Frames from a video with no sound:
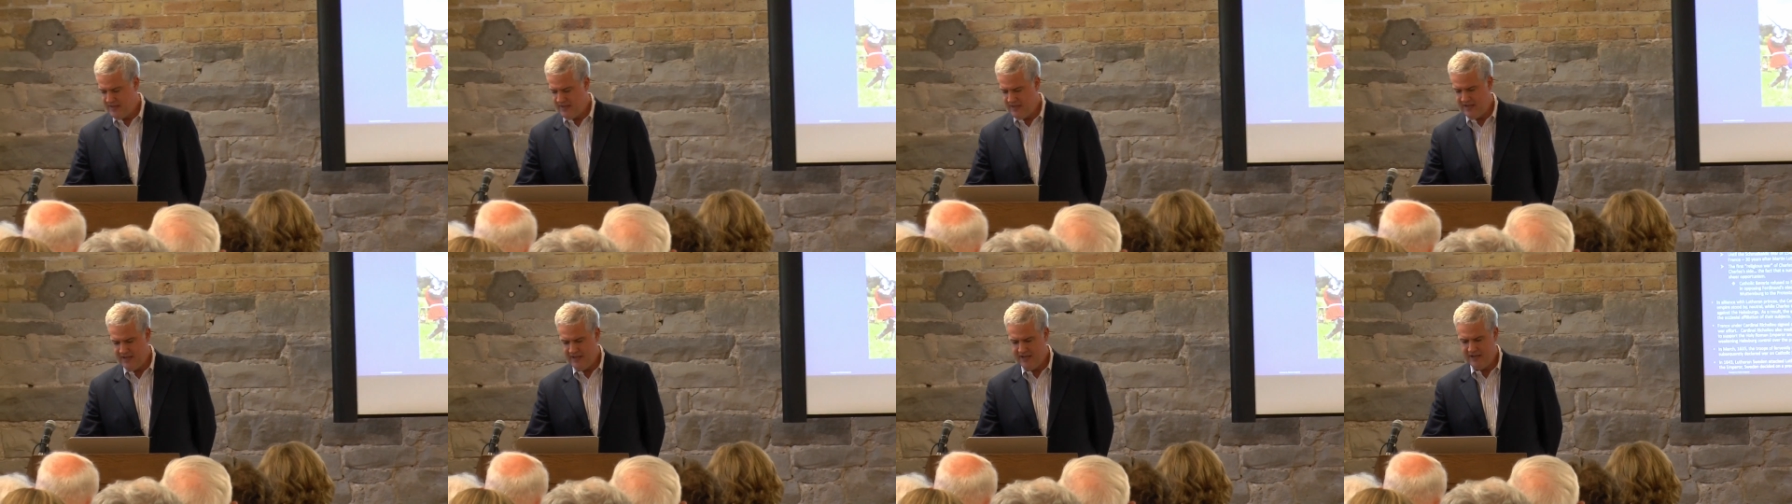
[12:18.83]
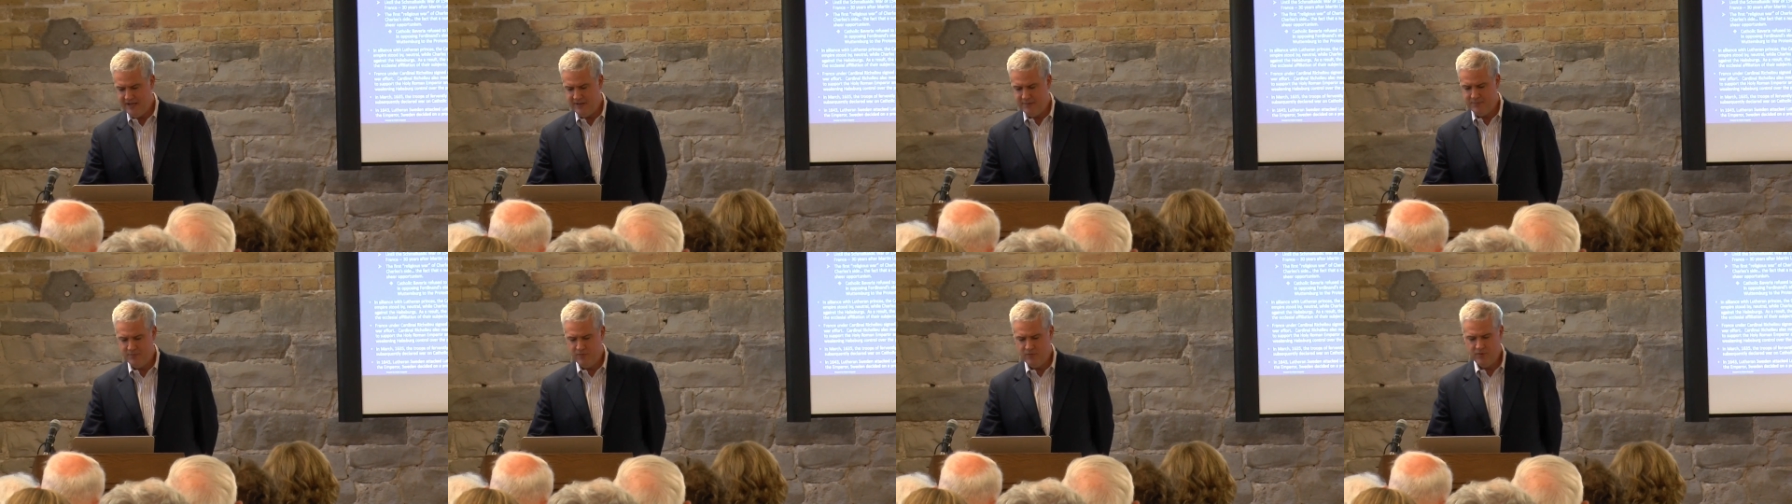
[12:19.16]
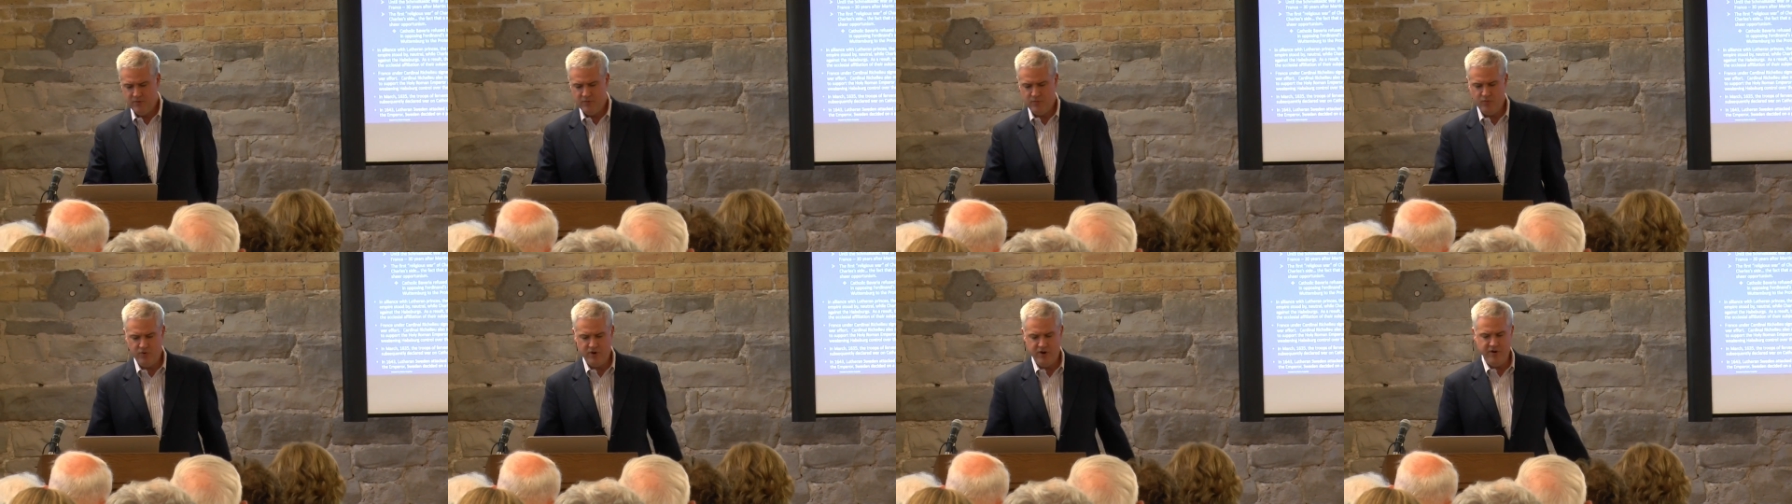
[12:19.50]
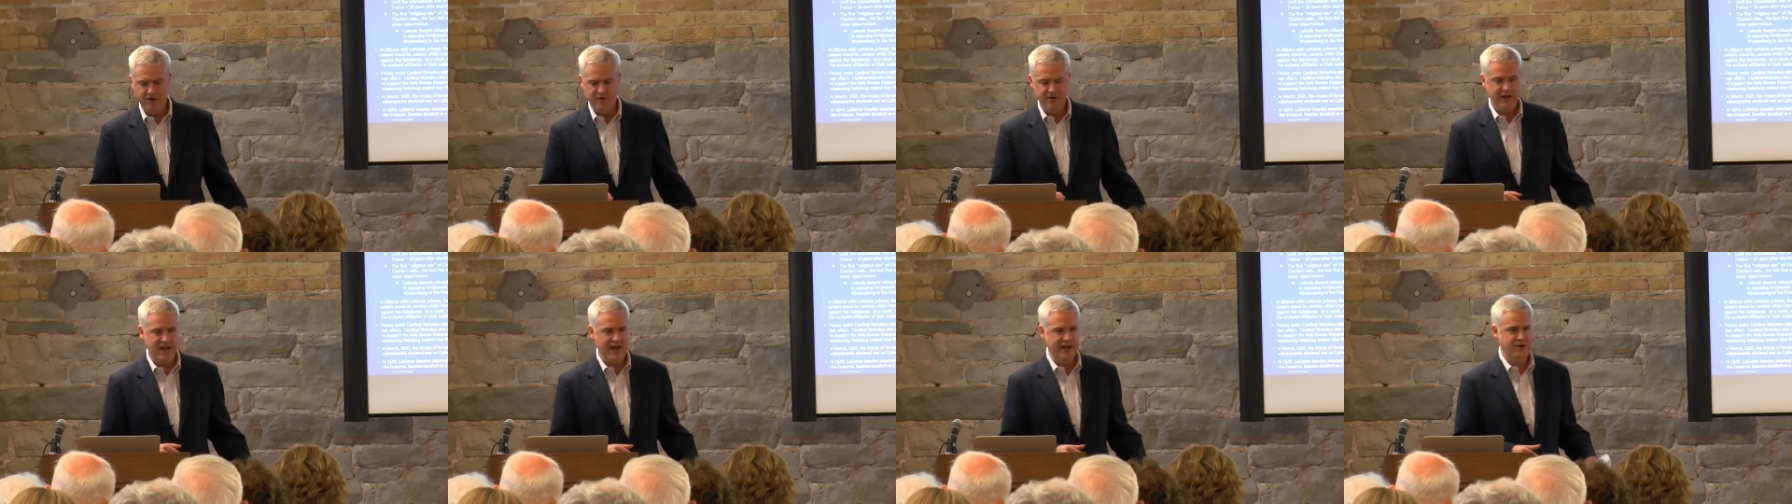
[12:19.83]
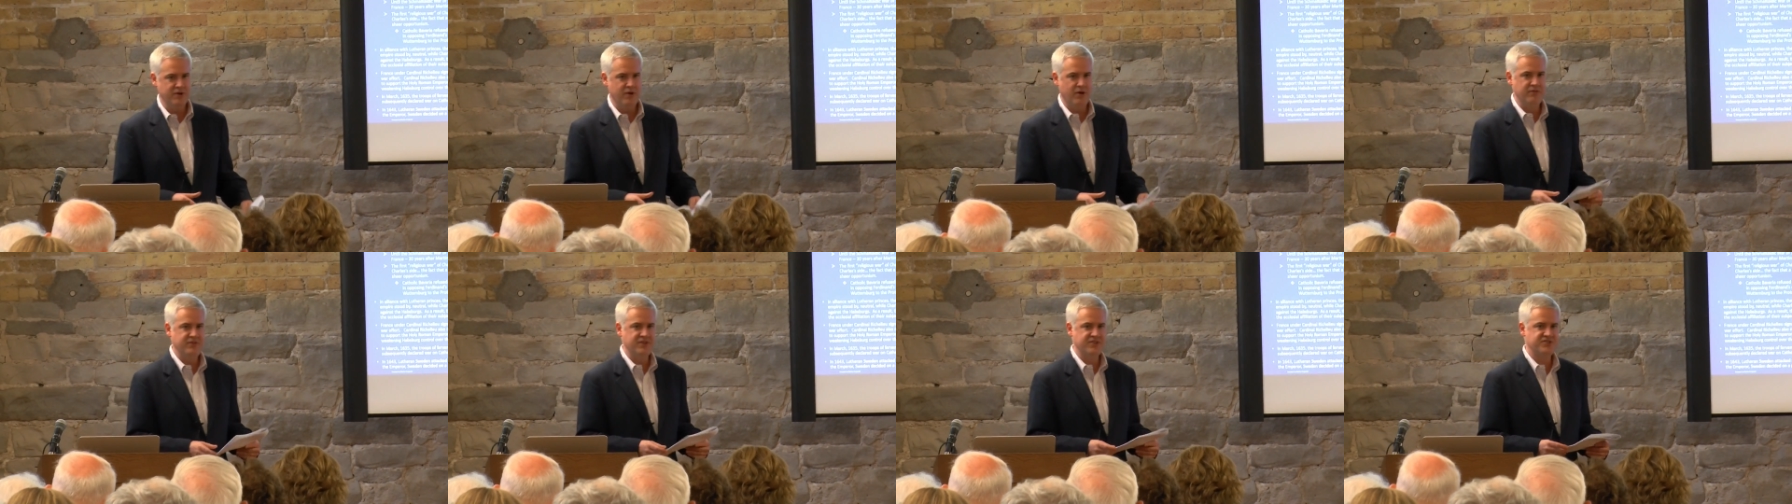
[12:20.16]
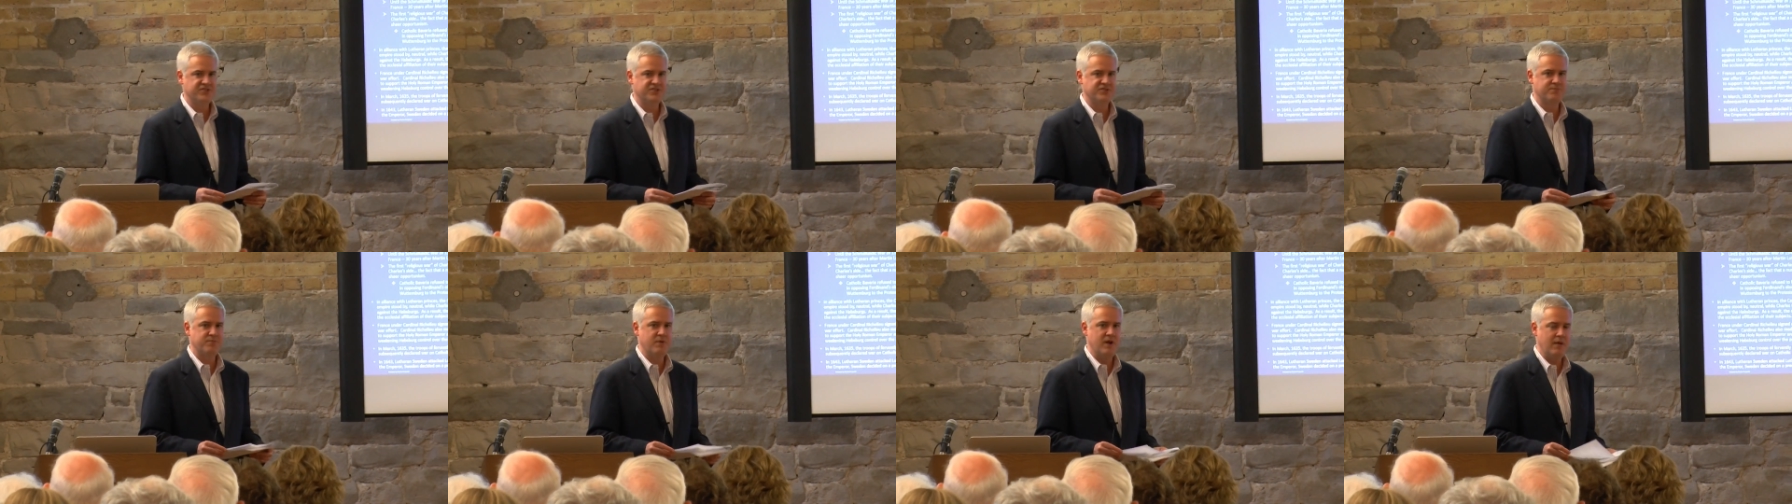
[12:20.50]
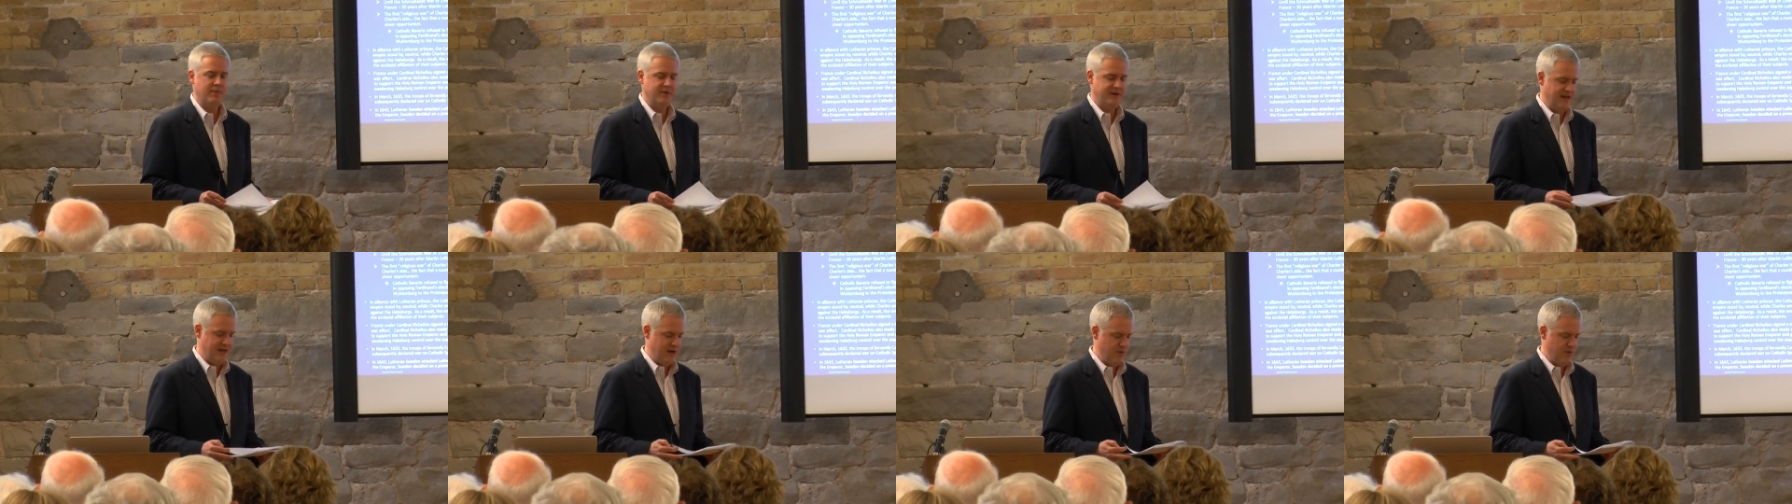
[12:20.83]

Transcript: uh, where I know this is probably